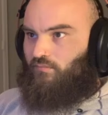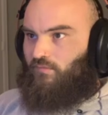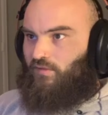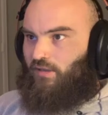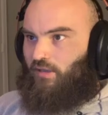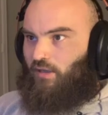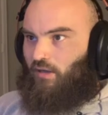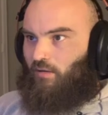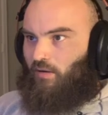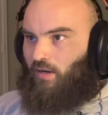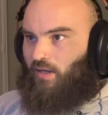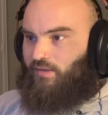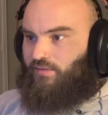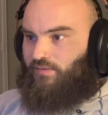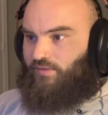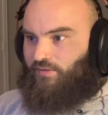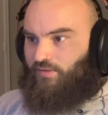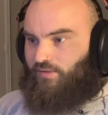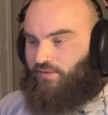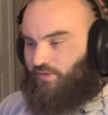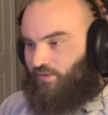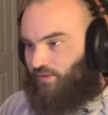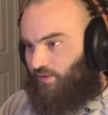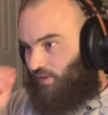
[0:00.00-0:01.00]
Alright,
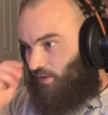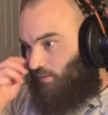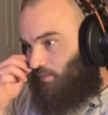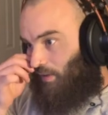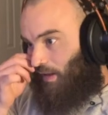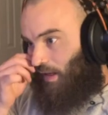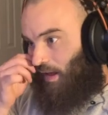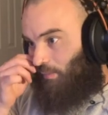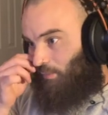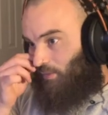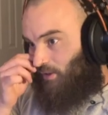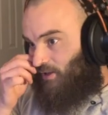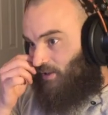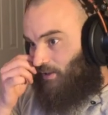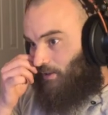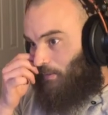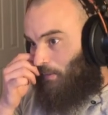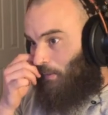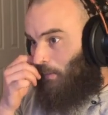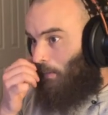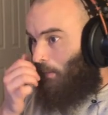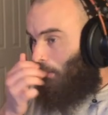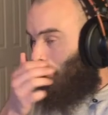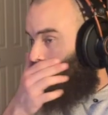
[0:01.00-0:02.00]
so let's just see what
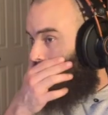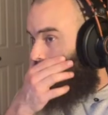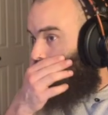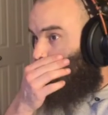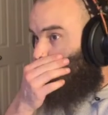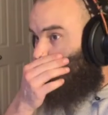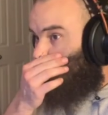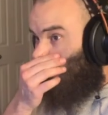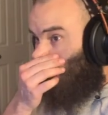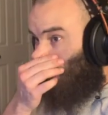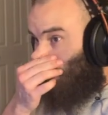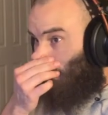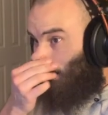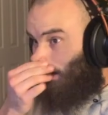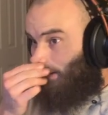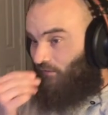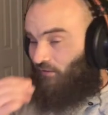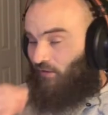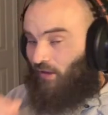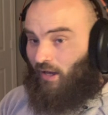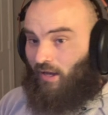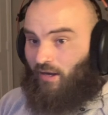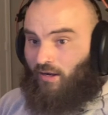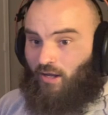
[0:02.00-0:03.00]
happens.
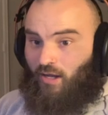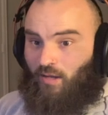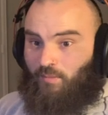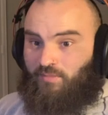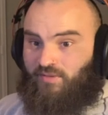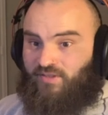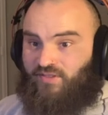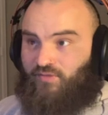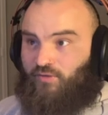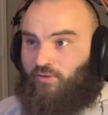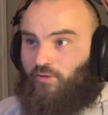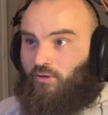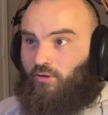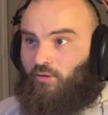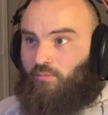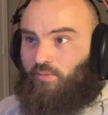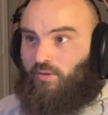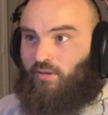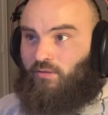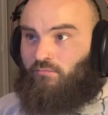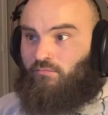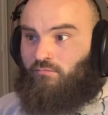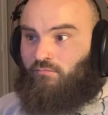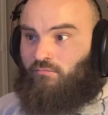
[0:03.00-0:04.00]
I've got Omnisphere
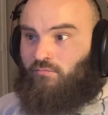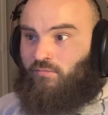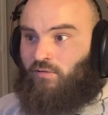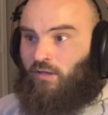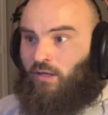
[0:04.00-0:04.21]
open.